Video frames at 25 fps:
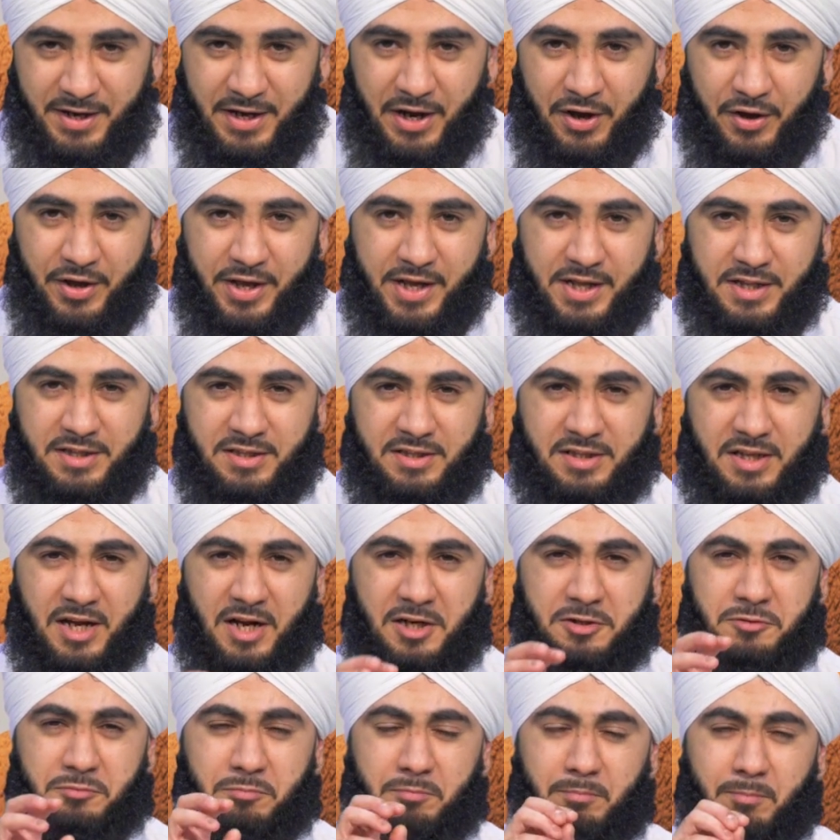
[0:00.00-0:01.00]
Now in
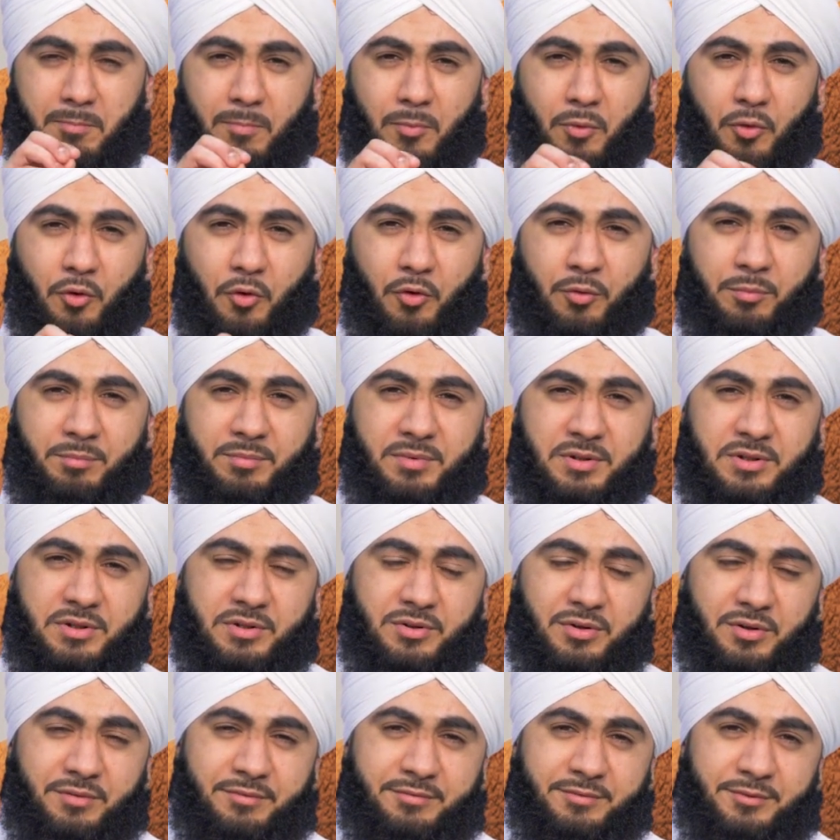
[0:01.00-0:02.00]
that
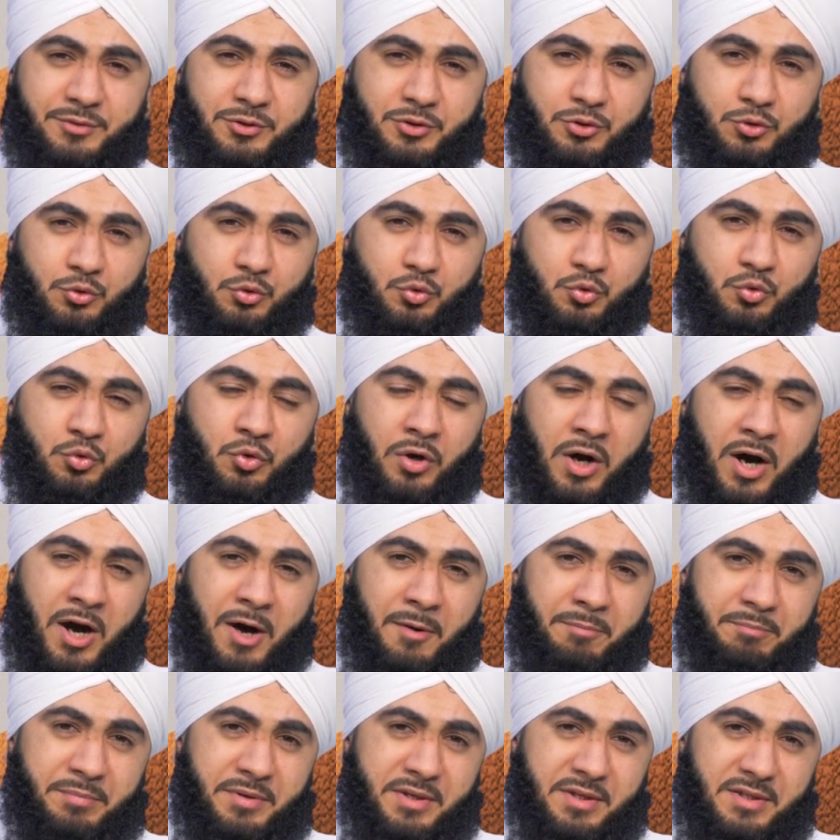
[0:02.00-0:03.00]
moment of true
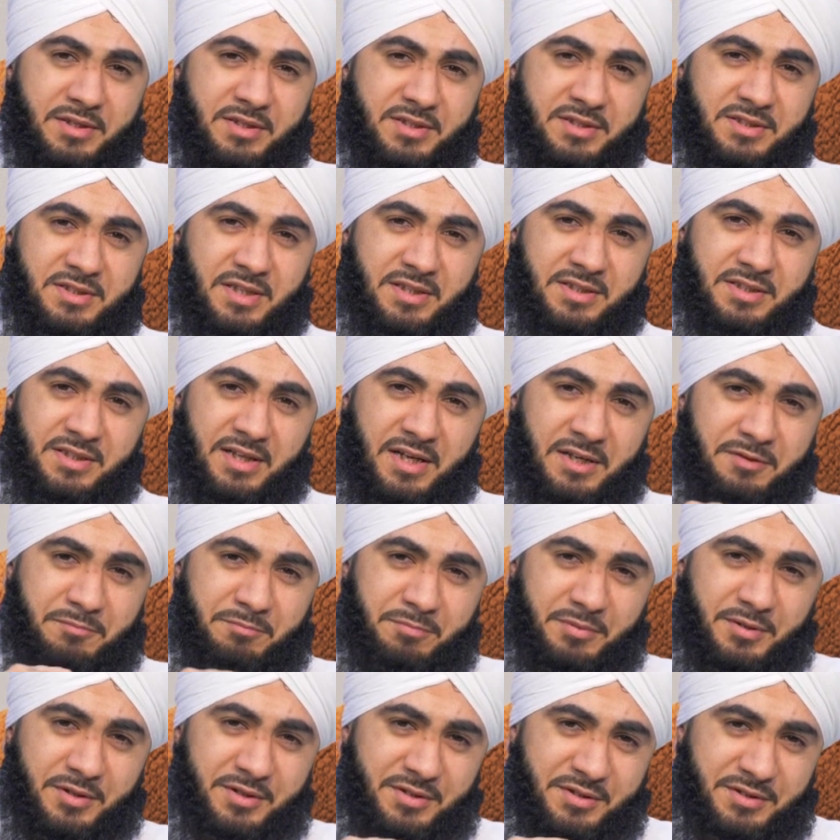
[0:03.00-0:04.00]
happiness
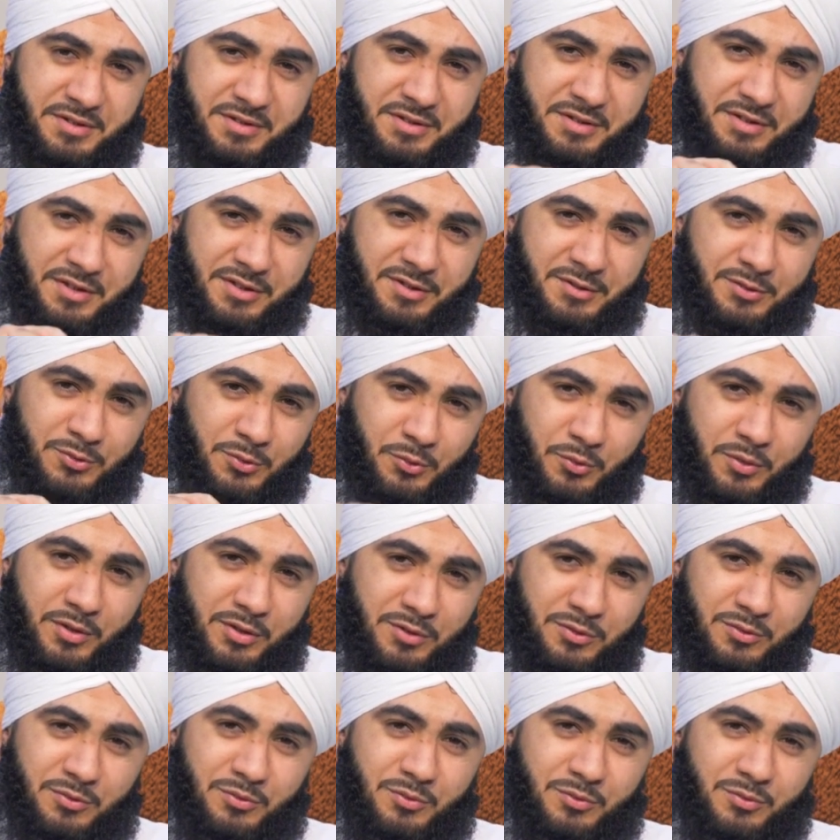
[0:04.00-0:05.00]
that person is
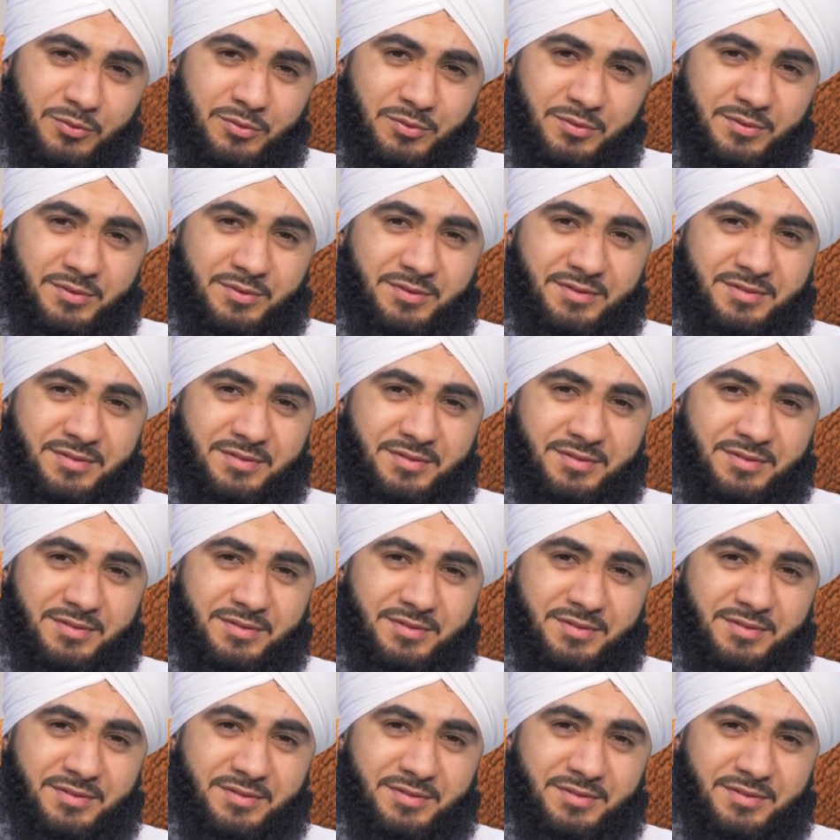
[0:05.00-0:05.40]
going through,